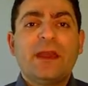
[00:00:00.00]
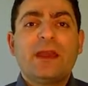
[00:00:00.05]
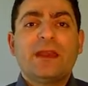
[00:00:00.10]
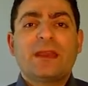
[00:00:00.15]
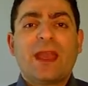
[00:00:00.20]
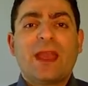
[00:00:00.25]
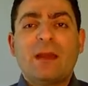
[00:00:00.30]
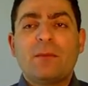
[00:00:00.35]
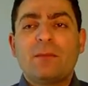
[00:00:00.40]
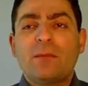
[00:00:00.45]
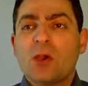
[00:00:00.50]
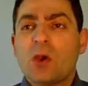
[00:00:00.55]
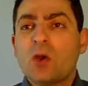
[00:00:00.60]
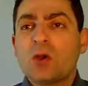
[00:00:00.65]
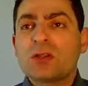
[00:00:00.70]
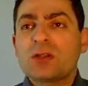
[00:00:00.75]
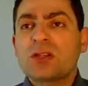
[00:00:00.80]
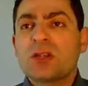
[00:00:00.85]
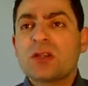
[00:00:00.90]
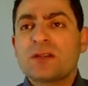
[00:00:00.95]
can be
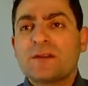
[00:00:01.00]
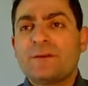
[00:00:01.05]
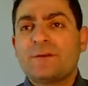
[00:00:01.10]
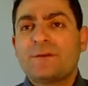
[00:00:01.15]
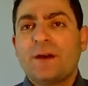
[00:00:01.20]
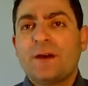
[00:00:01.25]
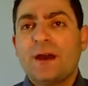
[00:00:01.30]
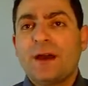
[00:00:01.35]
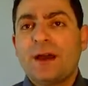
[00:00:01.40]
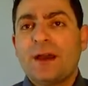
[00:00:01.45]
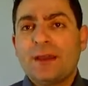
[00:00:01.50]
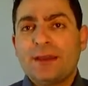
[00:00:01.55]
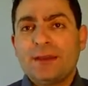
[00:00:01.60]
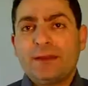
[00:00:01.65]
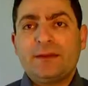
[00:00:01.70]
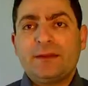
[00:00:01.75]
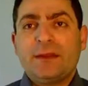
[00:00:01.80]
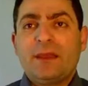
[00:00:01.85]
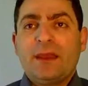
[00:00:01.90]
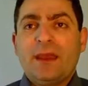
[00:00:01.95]
also defined
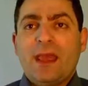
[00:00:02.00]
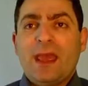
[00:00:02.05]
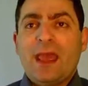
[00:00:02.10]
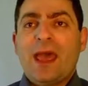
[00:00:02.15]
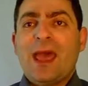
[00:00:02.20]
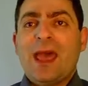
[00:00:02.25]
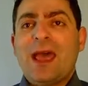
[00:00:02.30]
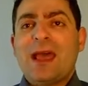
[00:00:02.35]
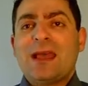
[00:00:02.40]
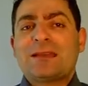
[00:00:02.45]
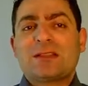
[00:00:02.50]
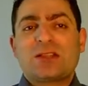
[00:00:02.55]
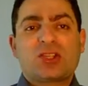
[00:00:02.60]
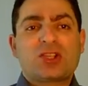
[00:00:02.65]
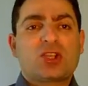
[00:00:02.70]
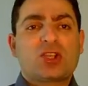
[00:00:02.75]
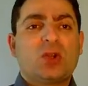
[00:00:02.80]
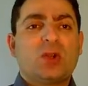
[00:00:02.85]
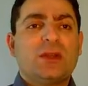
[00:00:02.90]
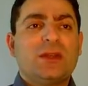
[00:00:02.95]
as
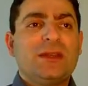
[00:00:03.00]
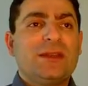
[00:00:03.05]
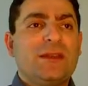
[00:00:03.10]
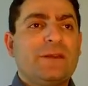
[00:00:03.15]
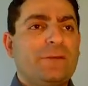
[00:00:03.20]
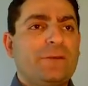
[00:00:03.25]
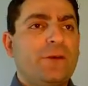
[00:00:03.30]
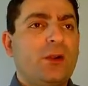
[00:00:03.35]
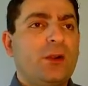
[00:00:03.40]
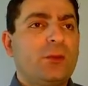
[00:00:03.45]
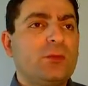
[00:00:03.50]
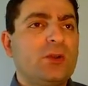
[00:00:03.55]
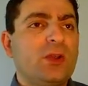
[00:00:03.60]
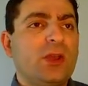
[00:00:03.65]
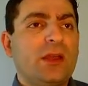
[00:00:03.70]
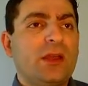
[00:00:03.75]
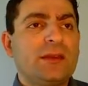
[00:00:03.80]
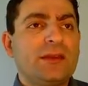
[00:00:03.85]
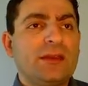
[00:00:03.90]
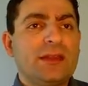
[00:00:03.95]
shown in the
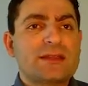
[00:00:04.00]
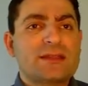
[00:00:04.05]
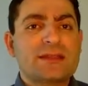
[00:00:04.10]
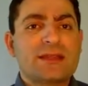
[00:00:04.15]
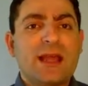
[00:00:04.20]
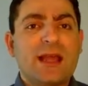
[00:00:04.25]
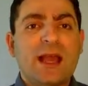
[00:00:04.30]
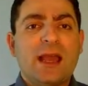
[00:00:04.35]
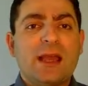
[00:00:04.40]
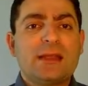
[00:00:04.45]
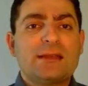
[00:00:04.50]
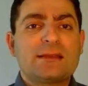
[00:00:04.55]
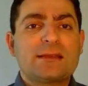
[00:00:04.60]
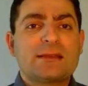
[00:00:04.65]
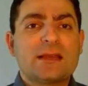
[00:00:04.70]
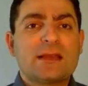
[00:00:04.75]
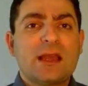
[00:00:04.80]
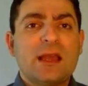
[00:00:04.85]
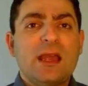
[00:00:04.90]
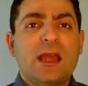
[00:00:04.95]
formula in the
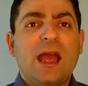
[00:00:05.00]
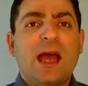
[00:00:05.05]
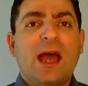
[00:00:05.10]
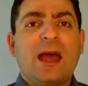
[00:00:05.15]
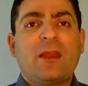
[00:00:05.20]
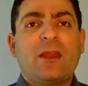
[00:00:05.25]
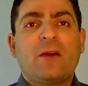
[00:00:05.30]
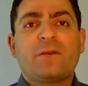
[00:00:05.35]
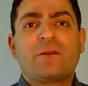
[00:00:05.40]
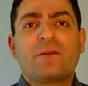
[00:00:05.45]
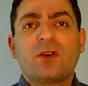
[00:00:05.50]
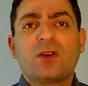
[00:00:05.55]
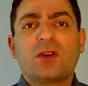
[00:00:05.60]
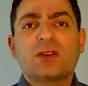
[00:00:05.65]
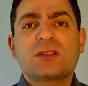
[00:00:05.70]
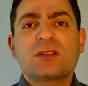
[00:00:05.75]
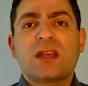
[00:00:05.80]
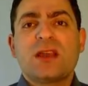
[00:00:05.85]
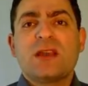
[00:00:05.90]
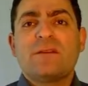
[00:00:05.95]
slides. And of
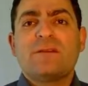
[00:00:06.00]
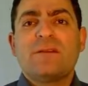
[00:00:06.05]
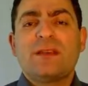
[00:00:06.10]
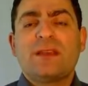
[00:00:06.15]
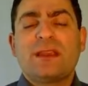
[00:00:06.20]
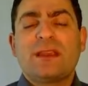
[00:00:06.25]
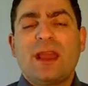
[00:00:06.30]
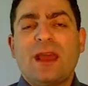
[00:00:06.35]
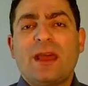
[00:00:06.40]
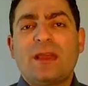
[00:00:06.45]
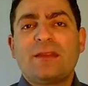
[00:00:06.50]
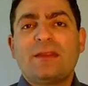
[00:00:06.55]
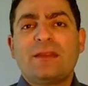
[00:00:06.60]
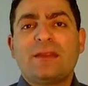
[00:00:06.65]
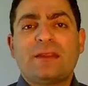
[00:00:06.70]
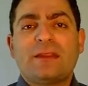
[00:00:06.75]
course we can